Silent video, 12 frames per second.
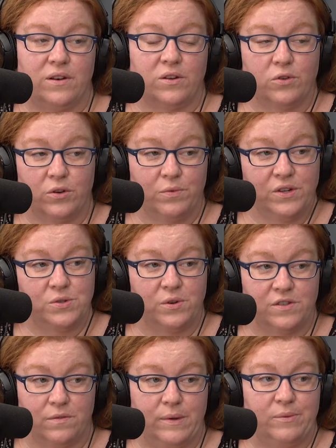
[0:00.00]
and a good
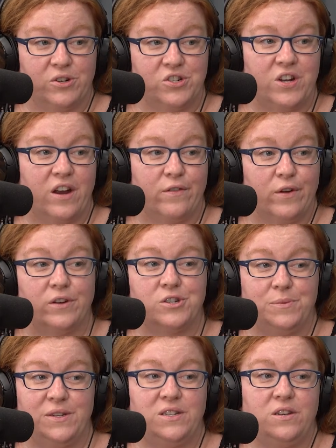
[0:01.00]
resource for people to share for
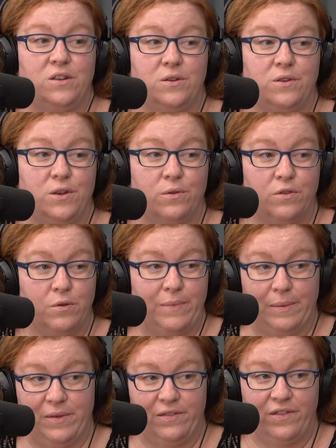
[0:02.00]
LGBTQ youth who
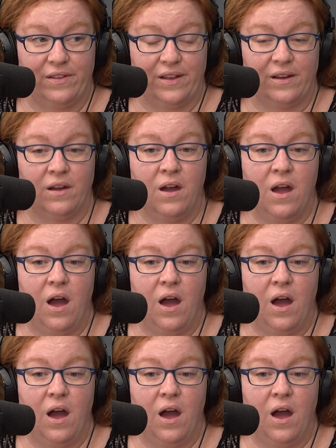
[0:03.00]
may be feeling